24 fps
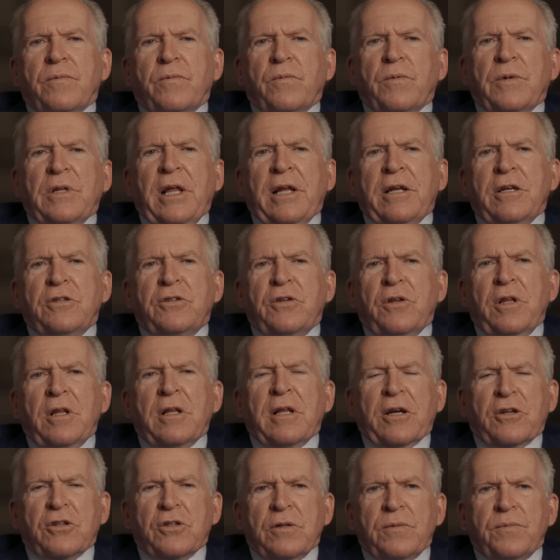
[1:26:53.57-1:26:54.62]
related to the
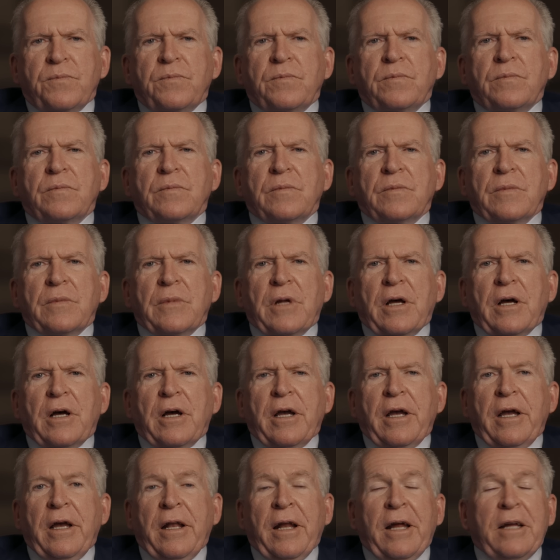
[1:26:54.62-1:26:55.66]
election.
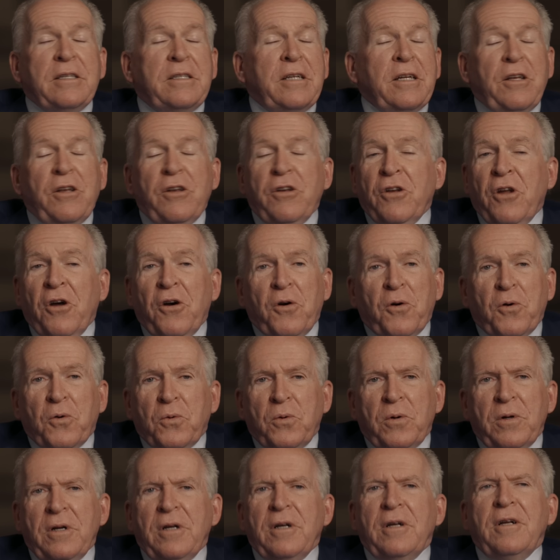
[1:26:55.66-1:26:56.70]
And I didn't
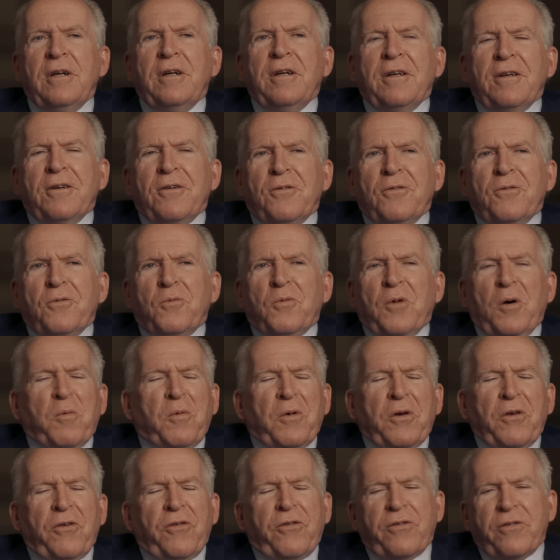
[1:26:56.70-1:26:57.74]
know what
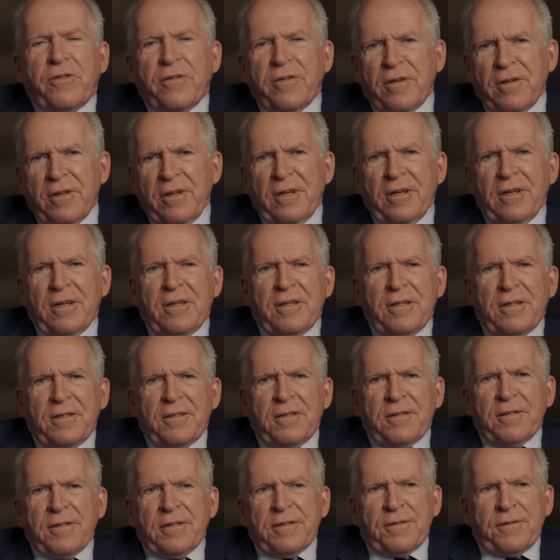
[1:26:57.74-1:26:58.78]
was
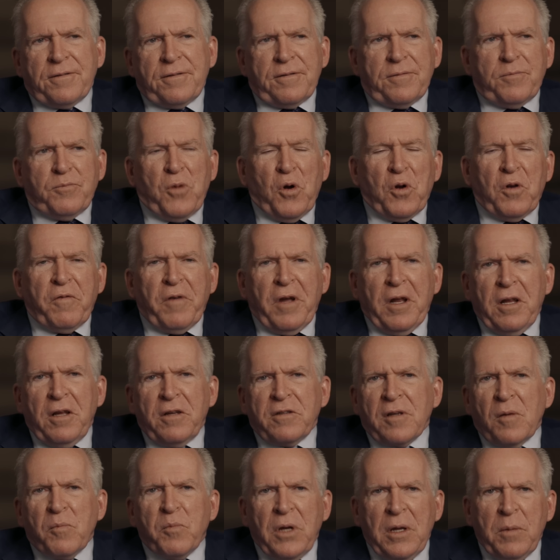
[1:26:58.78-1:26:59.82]
motivating
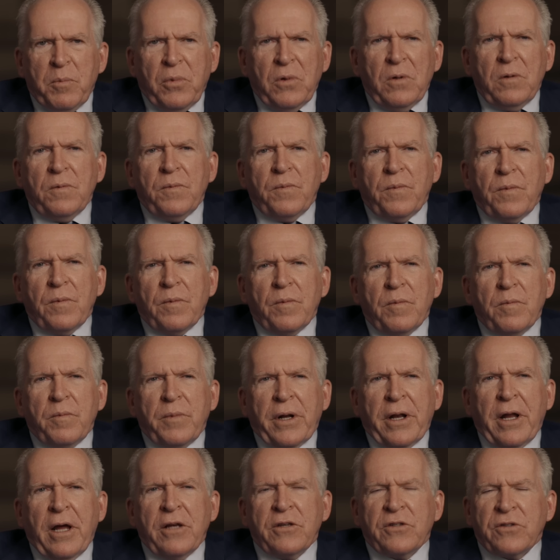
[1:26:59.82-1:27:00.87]
some people,
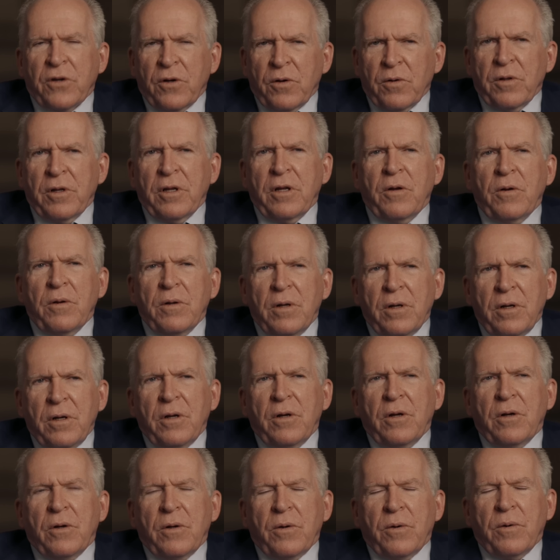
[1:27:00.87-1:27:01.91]
but I certainly
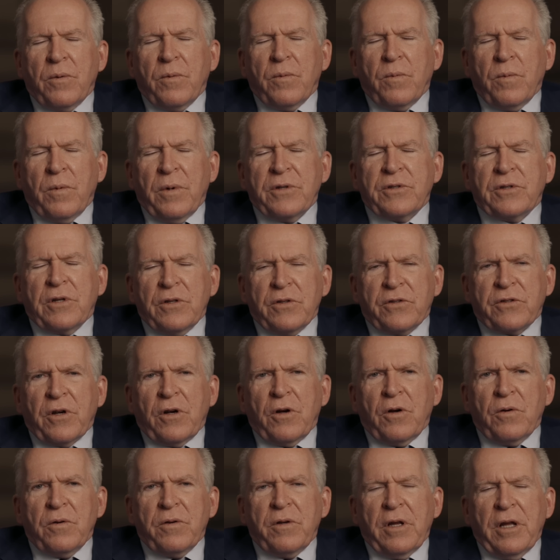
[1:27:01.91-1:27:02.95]
was
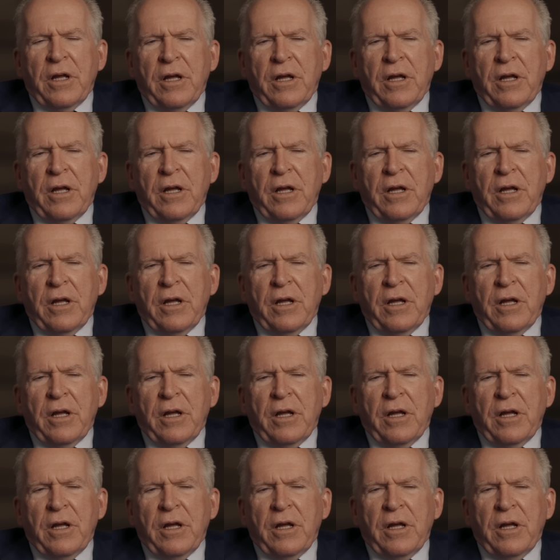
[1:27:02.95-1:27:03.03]
concerned,